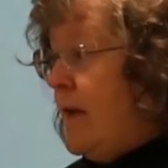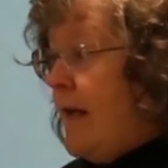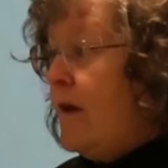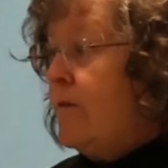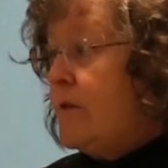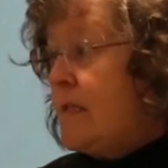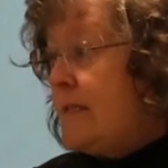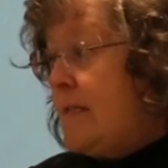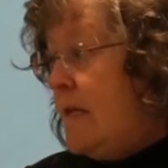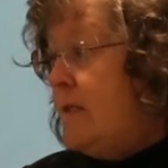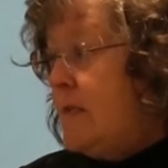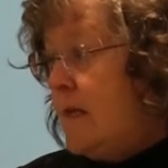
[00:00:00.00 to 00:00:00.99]
that out of
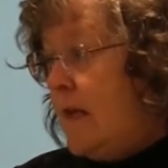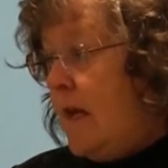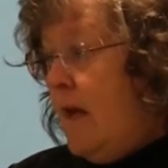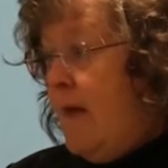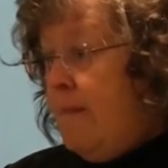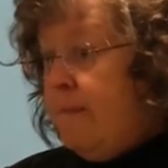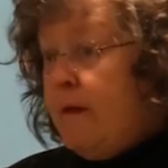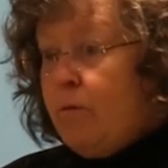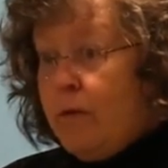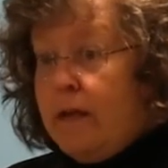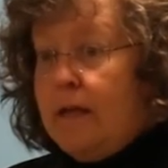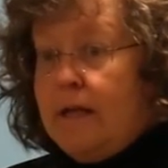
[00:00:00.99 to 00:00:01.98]
necessity, they
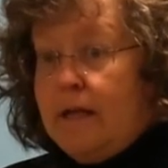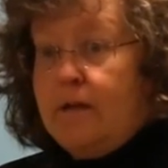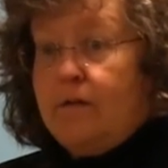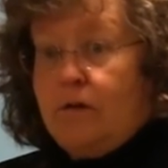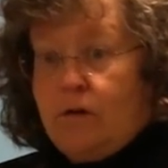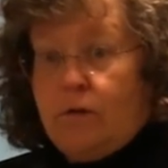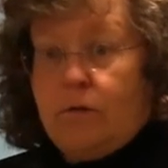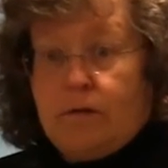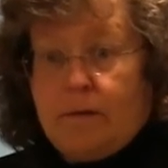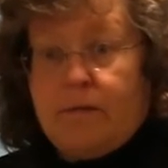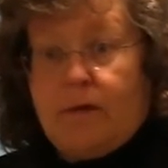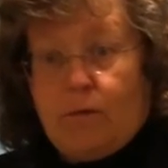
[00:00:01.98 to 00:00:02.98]
really needed to do
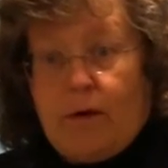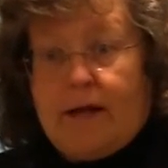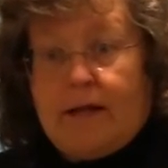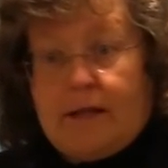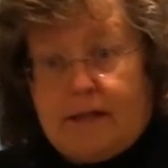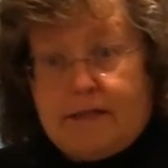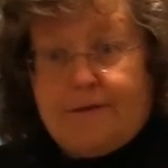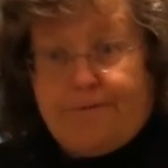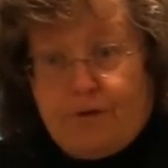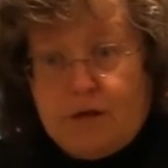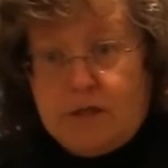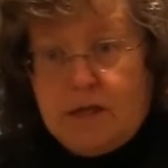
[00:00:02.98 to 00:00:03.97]
something radically
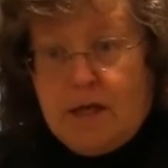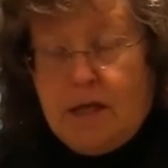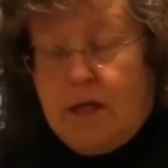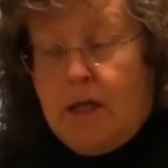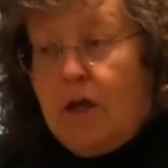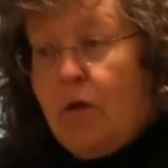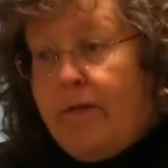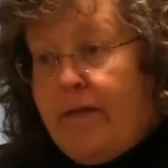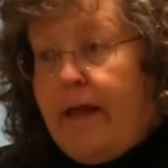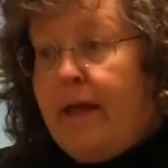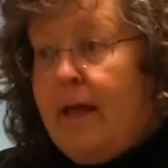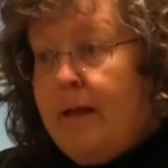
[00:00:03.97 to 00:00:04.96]
different you know, and
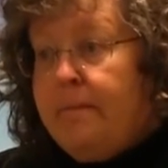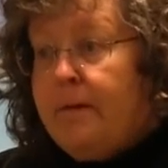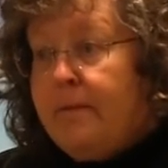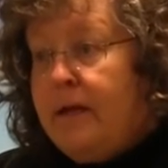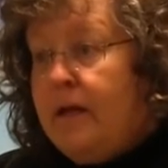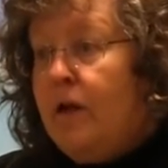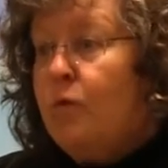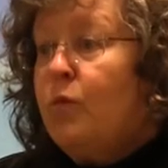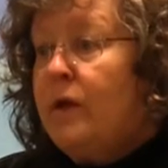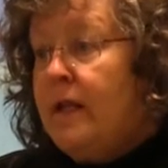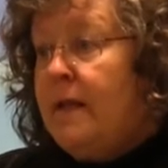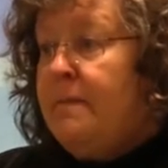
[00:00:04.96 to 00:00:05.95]
they implemented,
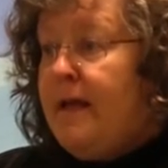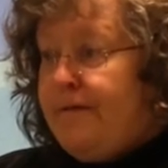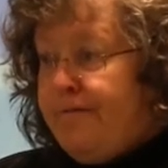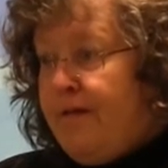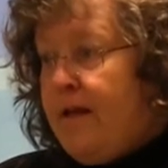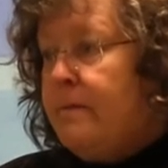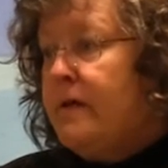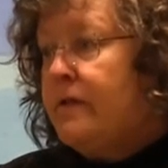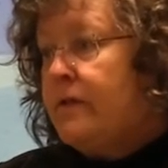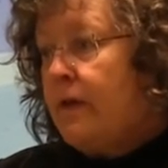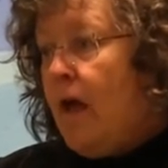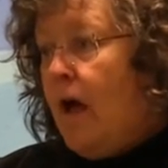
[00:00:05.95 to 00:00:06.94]
really made
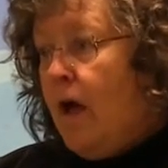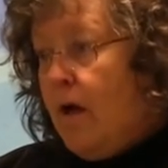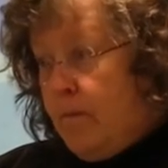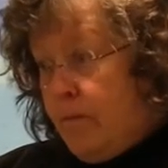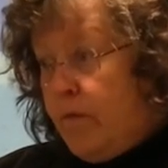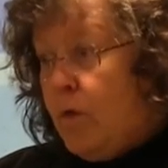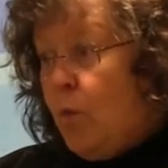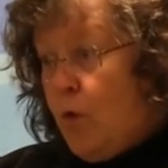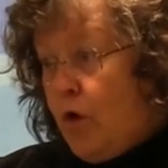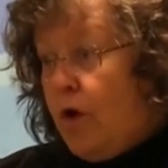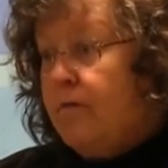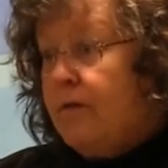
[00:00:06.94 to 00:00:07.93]
famous um, the
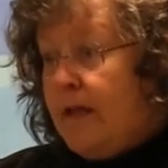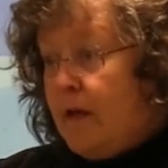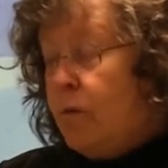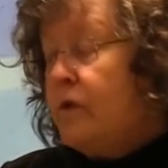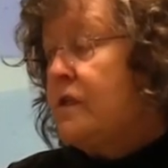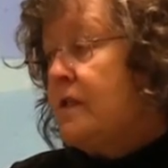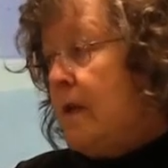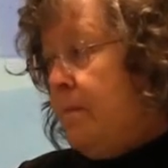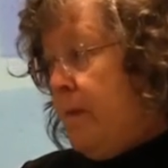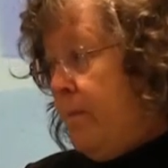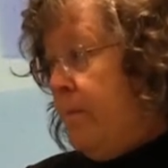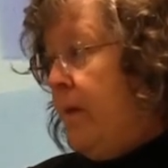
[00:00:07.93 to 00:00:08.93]
work of lean, which has then
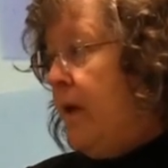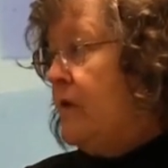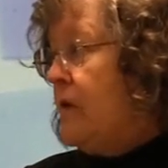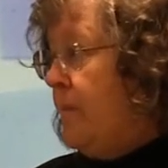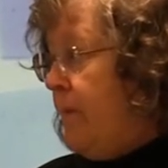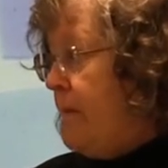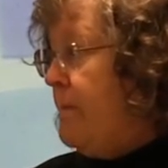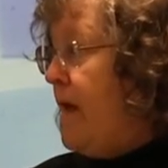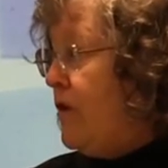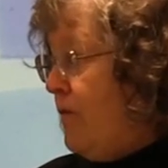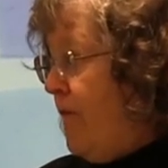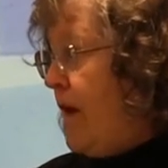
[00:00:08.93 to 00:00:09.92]
been picked up in
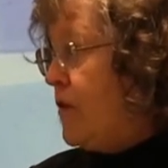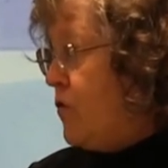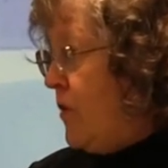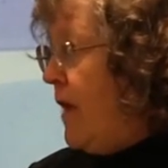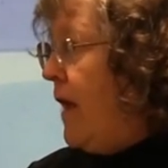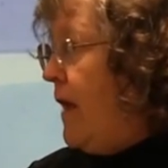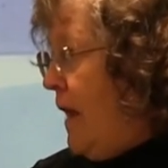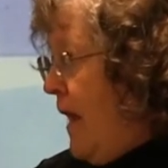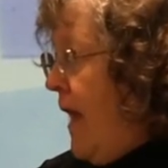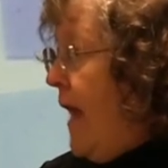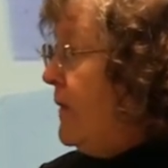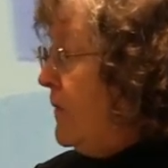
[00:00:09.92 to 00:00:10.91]
manufacturing and
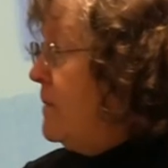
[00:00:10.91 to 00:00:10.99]
has